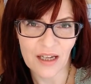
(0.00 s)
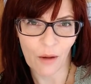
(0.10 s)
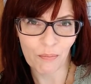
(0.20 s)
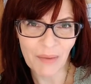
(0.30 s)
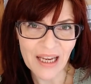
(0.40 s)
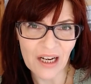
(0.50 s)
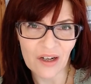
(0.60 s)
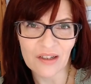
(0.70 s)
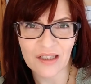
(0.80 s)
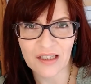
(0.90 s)
Now big
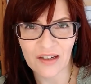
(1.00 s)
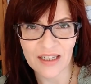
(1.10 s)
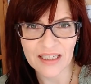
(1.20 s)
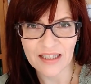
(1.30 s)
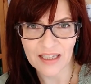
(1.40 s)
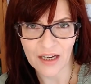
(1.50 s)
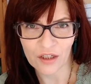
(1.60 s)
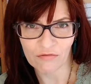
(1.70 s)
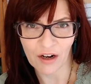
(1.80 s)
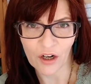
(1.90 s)
art societies
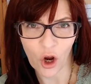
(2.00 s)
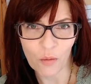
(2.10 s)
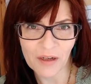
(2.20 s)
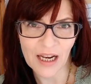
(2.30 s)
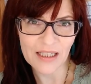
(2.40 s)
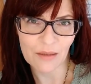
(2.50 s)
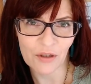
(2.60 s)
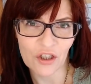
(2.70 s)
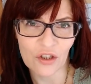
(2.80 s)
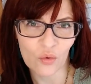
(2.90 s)
tend to run open
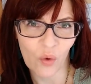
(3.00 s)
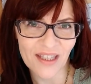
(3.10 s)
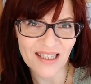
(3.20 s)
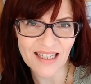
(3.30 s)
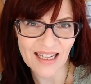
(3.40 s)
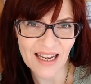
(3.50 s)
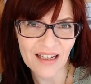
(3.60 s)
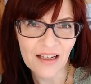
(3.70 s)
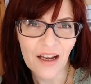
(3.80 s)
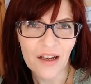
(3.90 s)
exhibitions once a year.